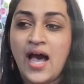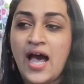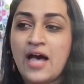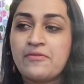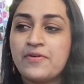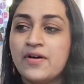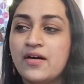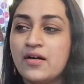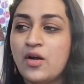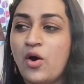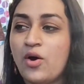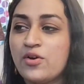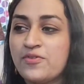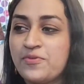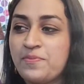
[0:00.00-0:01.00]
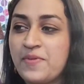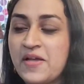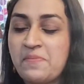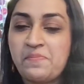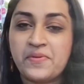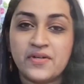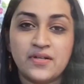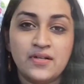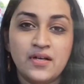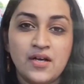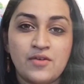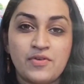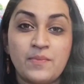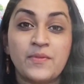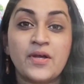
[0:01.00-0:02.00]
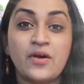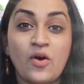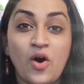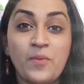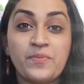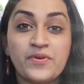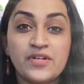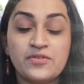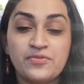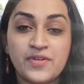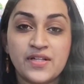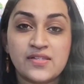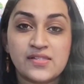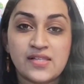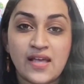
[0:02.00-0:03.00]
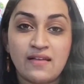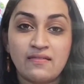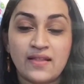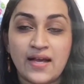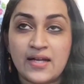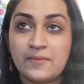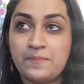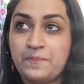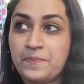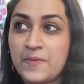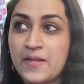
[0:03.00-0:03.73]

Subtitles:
I've heard a lot of people from the corporate field saying that,